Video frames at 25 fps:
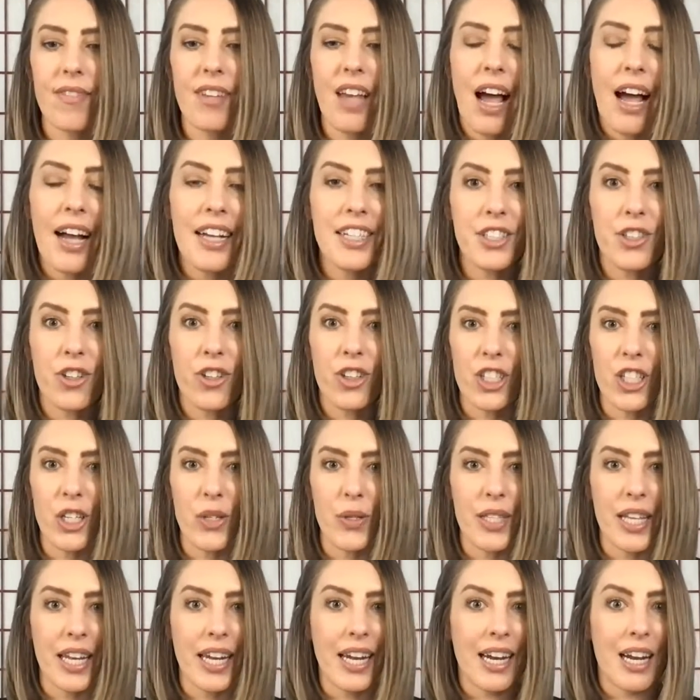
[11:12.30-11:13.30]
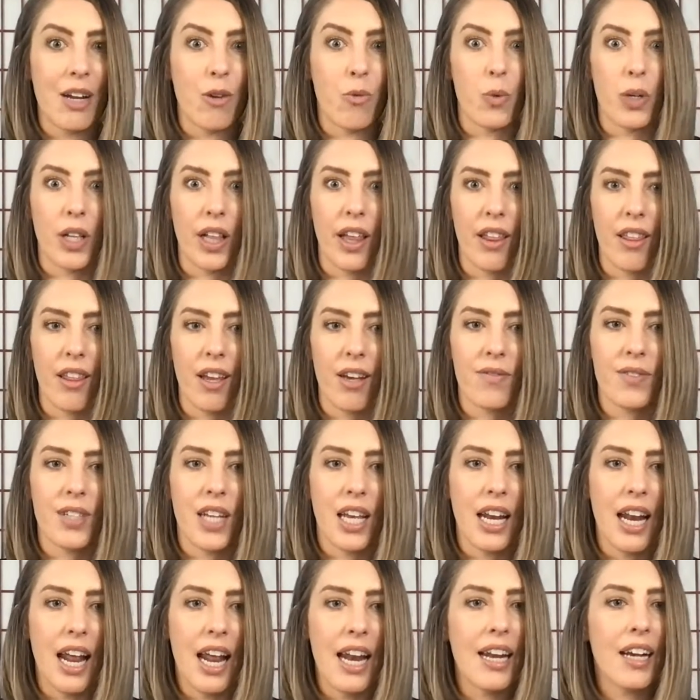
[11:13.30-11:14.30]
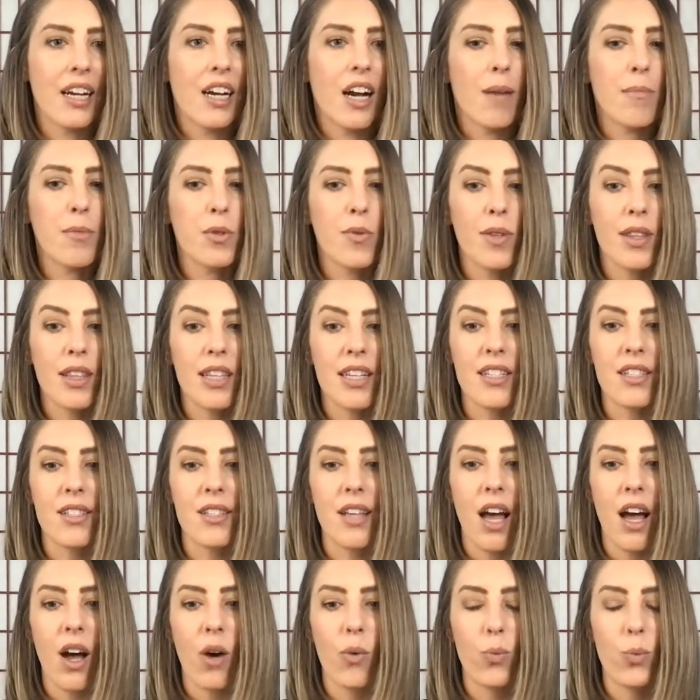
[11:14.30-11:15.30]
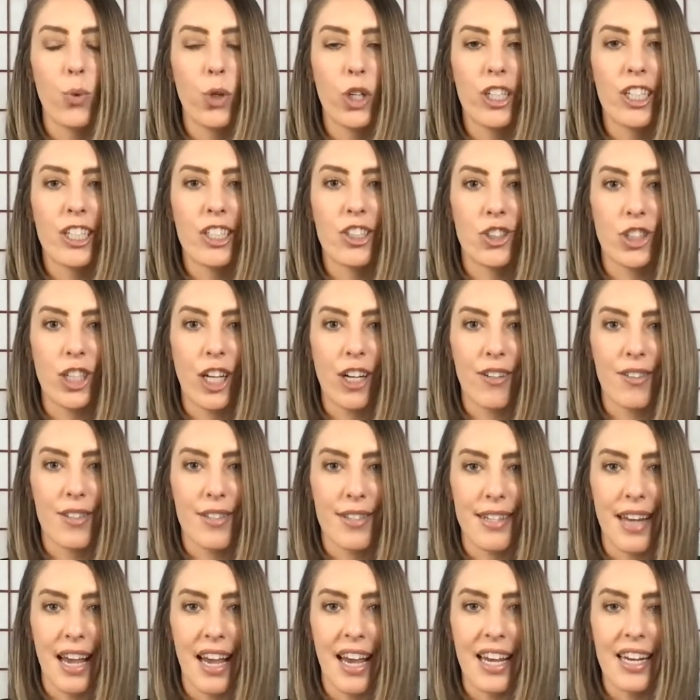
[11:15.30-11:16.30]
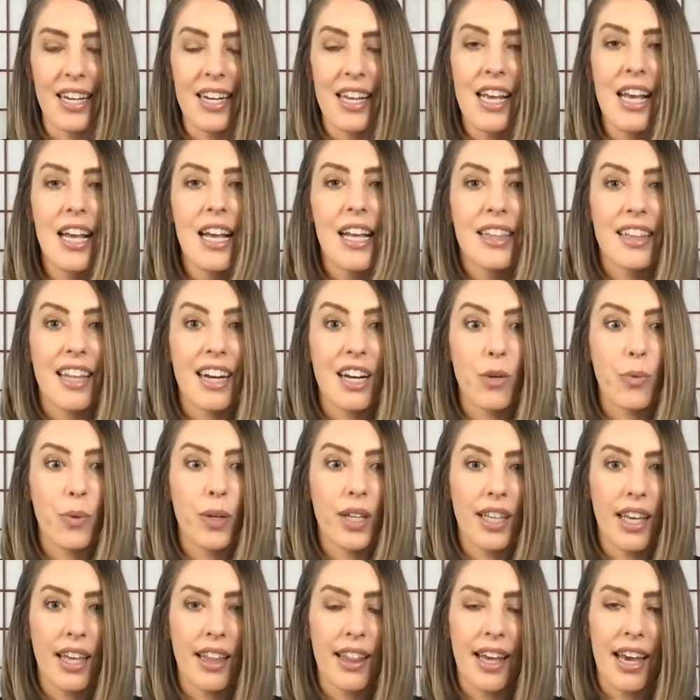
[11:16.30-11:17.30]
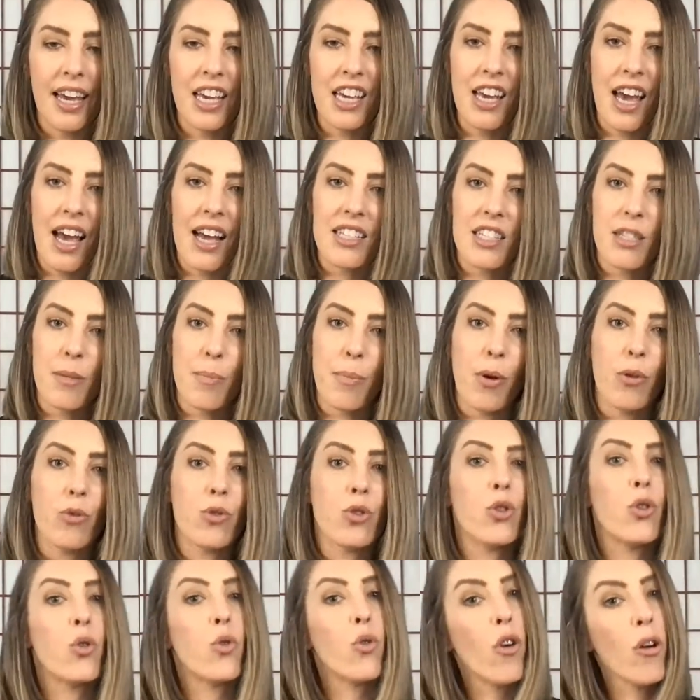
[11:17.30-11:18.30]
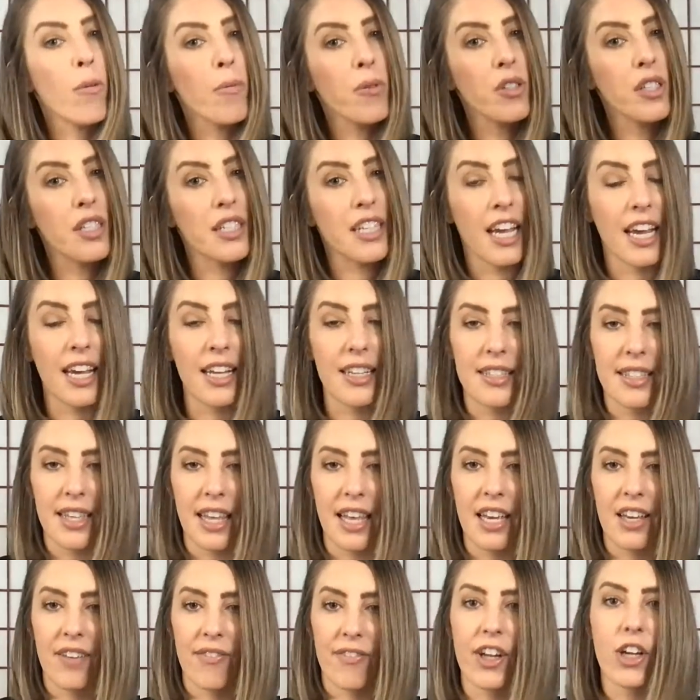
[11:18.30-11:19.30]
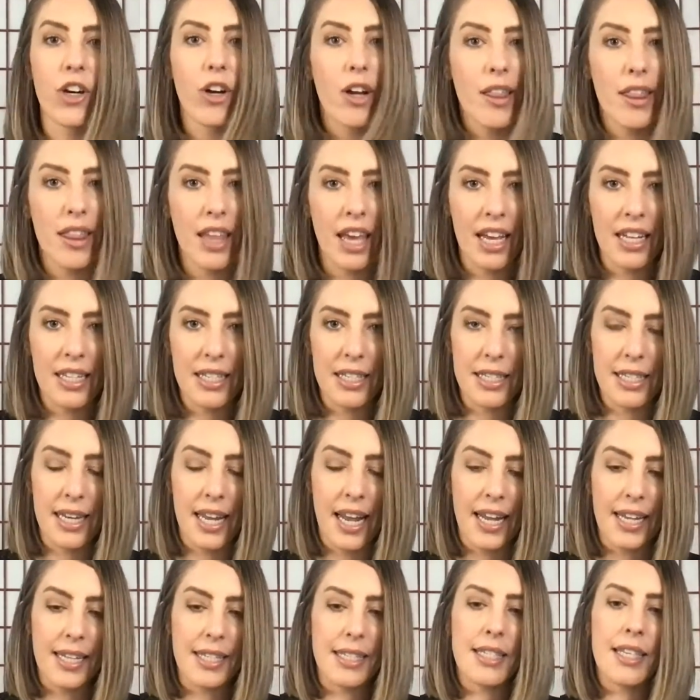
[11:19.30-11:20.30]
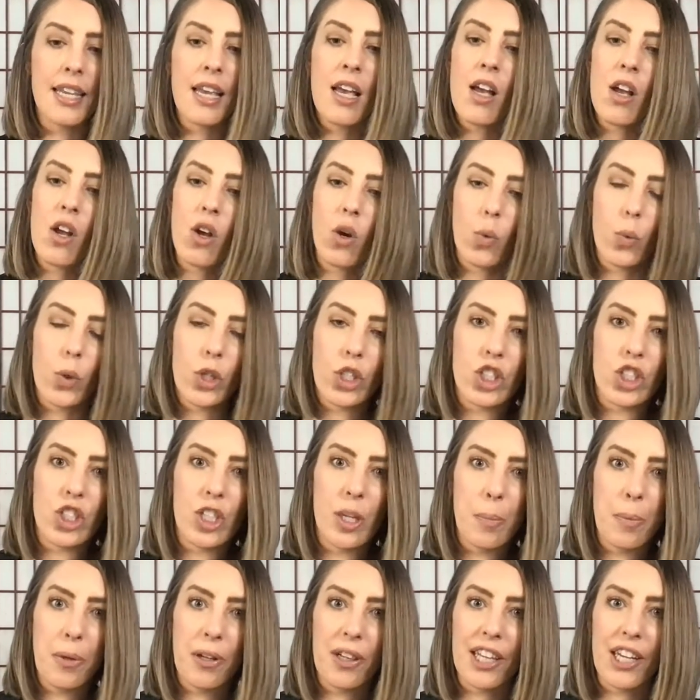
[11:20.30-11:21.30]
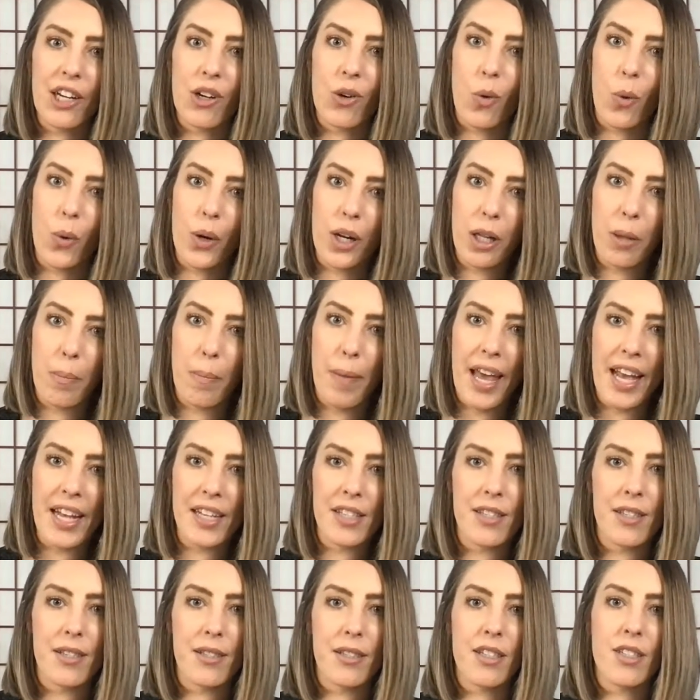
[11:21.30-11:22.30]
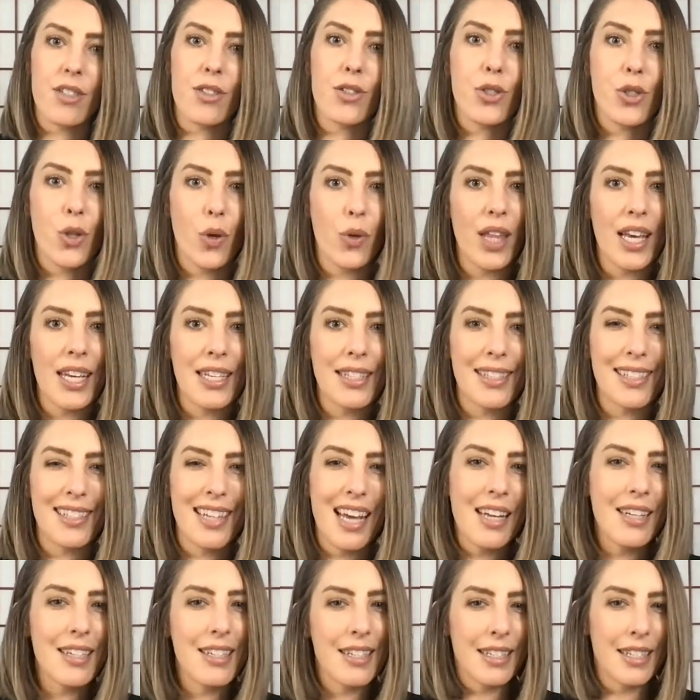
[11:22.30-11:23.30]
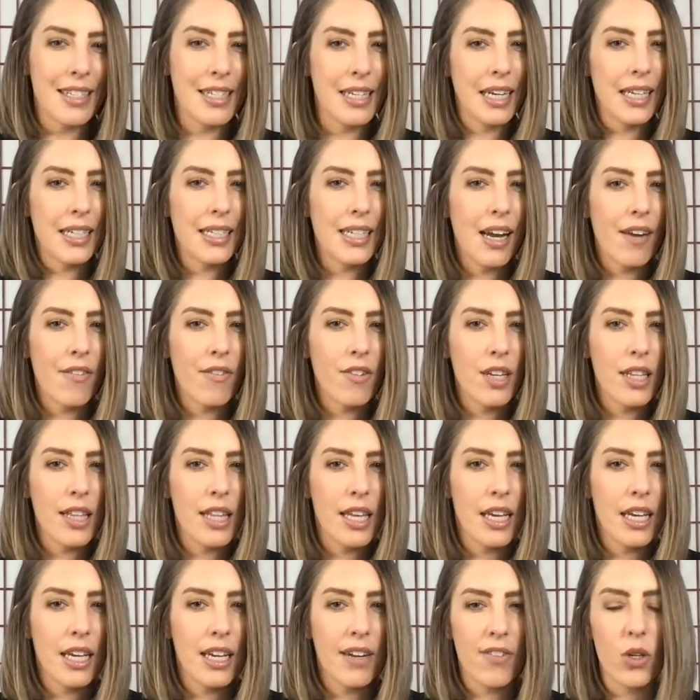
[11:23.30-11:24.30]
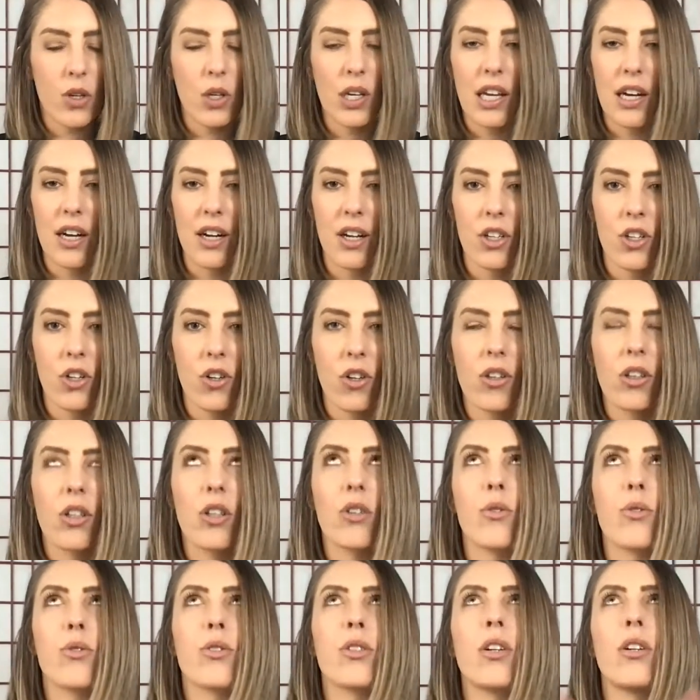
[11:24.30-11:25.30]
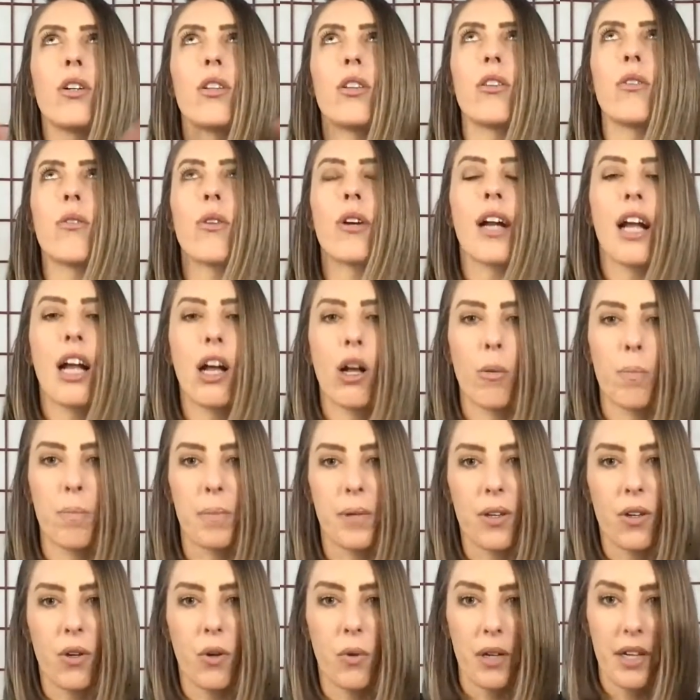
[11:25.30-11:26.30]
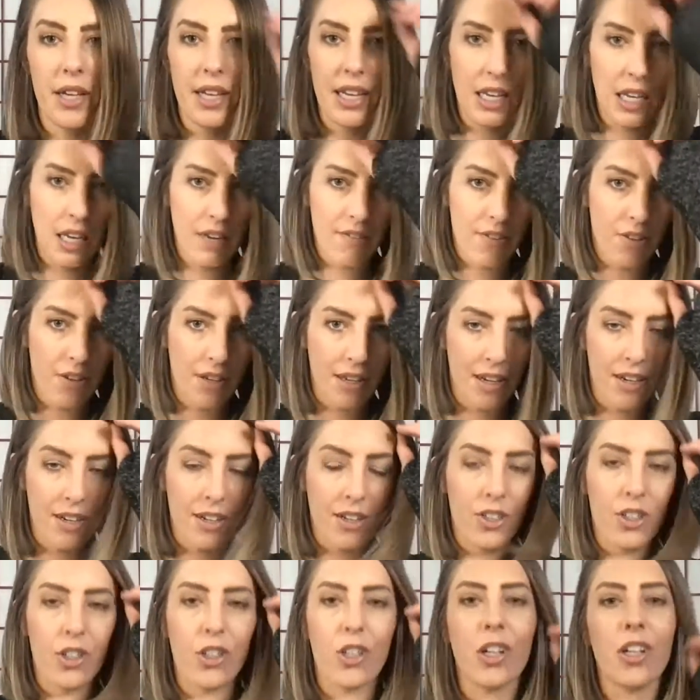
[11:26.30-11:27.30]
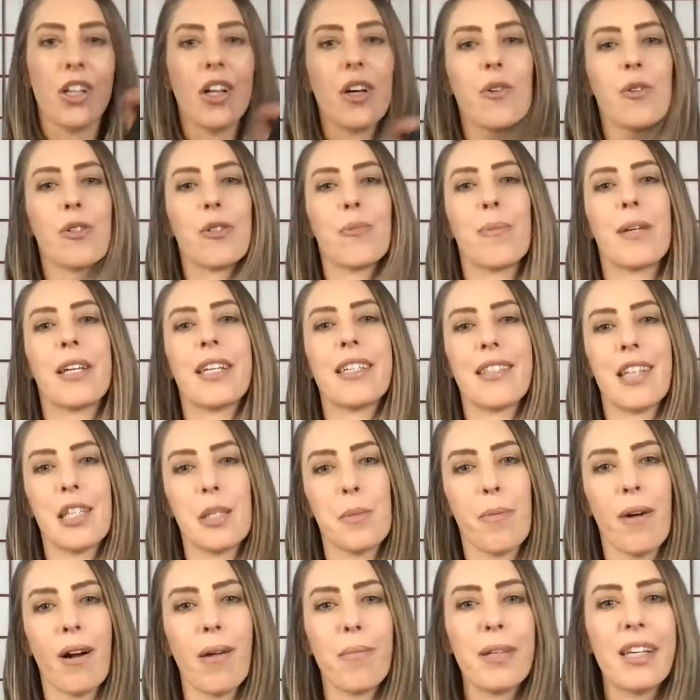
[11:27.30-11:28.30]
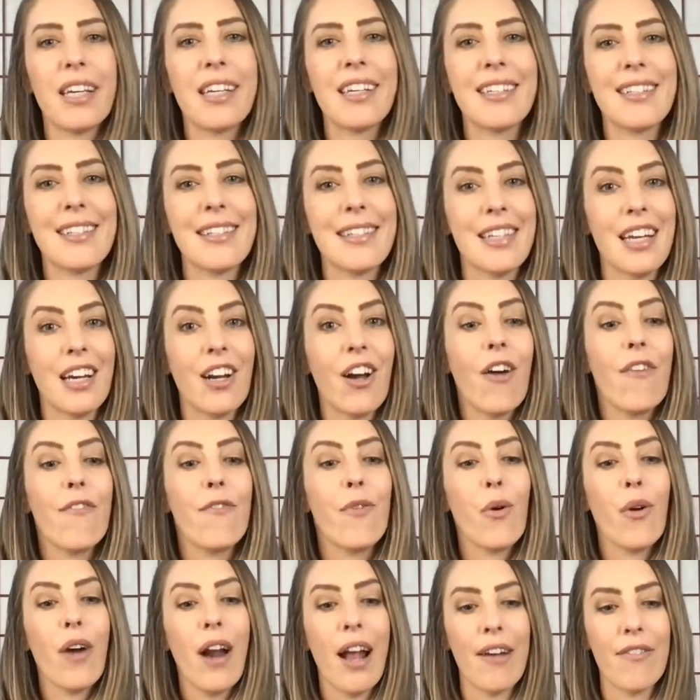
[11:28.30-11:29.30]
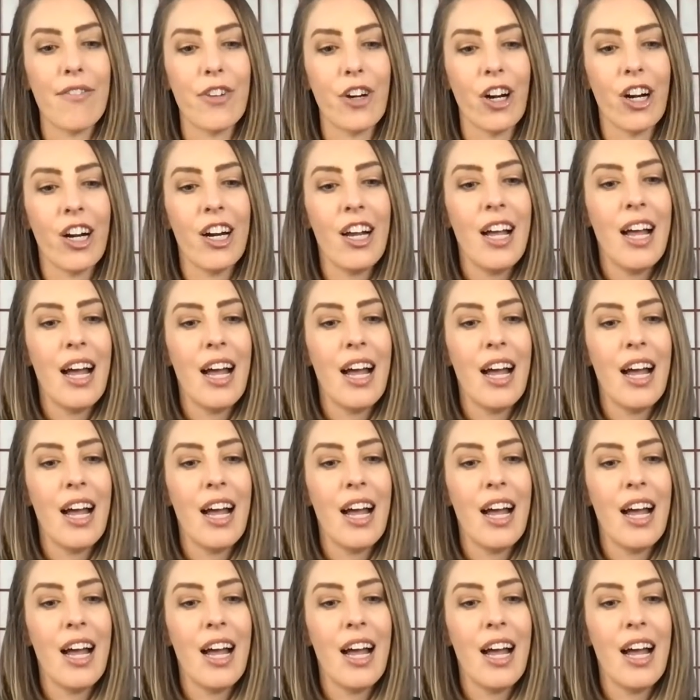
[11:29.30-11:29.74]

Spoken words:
I started using it and I really loved it. And it comes with this wood gel stain that I really like, as opposed to normal stains like varathane stains, which typically are oil-based. So they tend to stick to everything. And if you get it on your clothes, Lord help you if you get it on your clothes, because it's probably going to stick forever.